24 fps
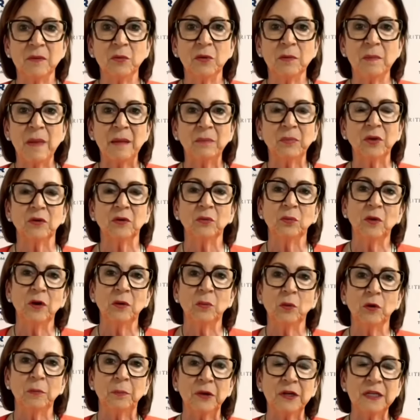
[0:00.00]
remember,
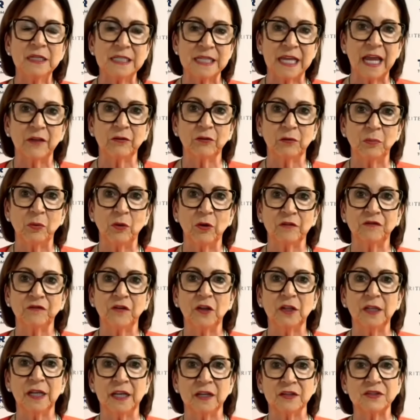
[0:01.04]
we're putting together a
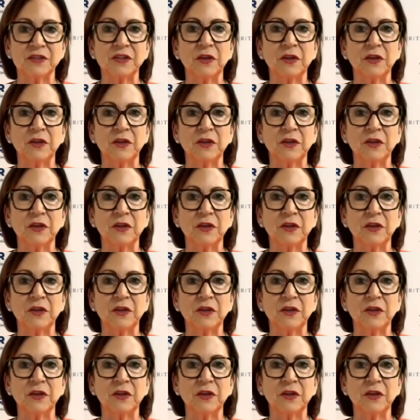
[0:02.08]
portfolio.